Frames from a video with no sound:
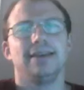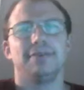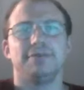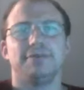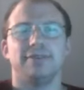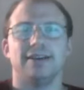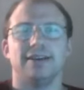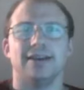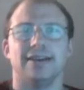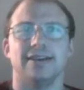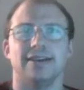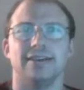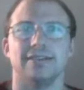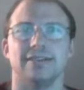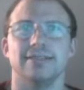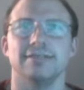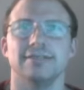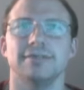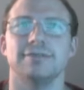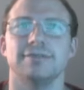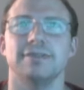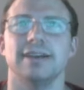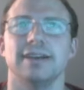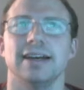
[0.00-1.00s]
fair. Year,
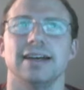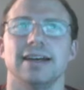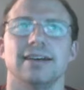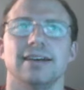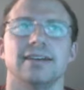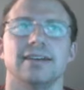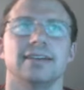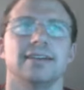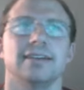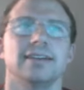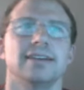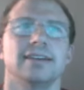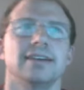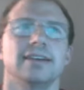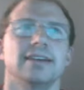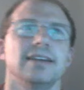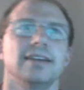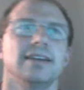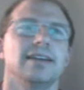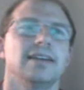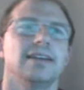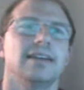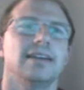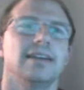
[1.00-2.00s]
like fair,
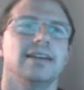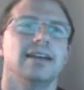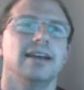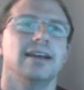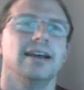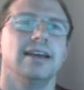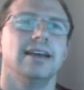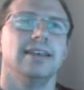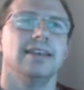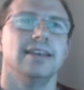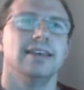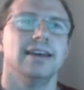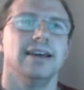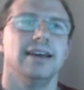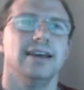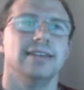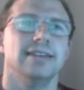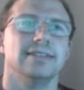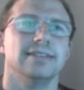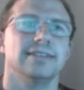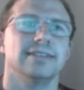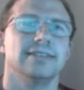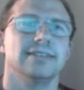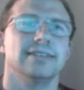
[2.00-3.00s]
I
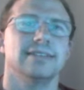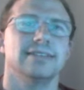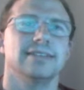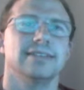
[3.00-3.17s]
guess.